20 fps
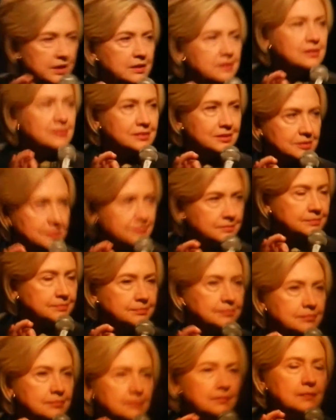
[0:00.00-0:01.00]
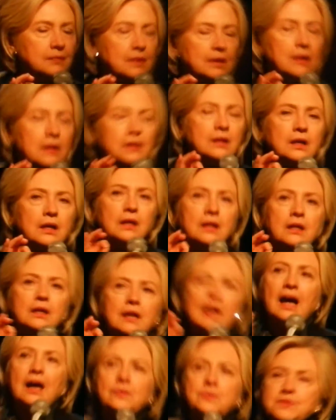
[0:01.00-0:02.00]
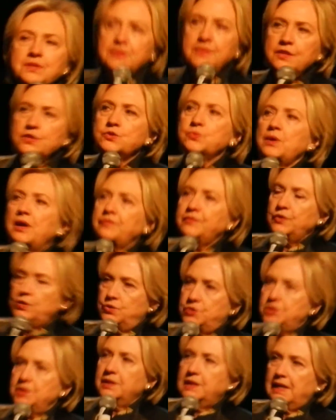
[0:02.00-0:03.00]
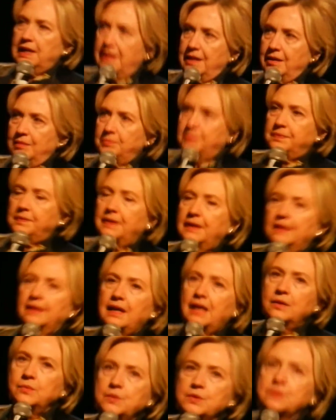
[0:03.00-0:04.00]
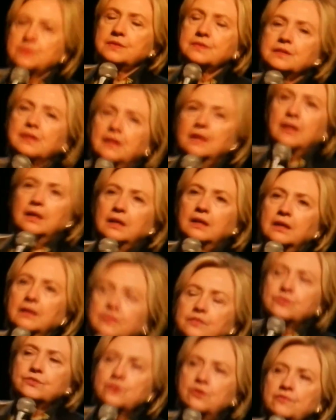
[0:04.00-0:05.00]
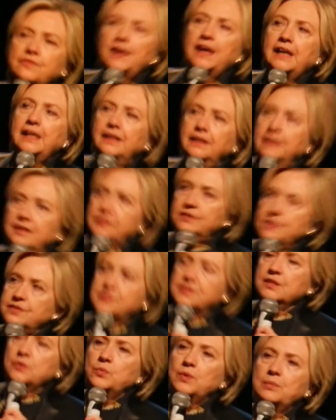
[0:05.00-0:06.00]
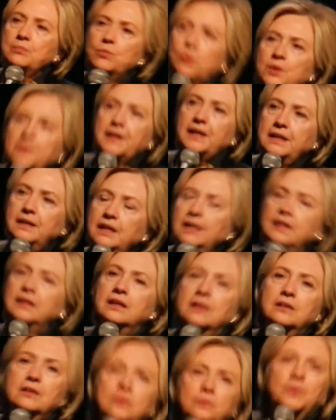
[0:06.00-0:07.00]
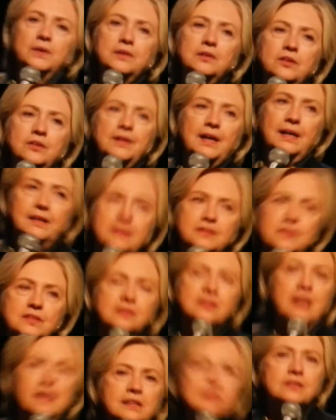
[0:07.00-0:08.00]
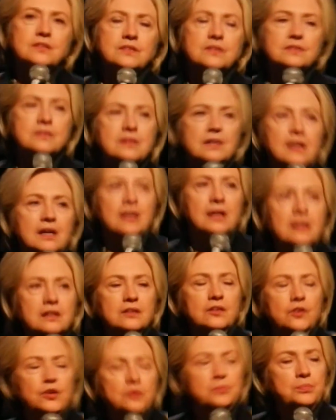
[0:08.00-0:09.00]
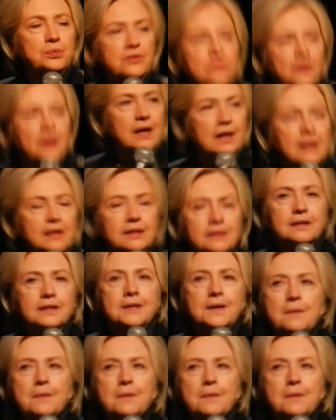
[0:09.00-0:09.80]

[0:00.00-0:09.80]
killed. I was in this refugee camp, and I was surveying it to see what more they needed and what the United States could provide.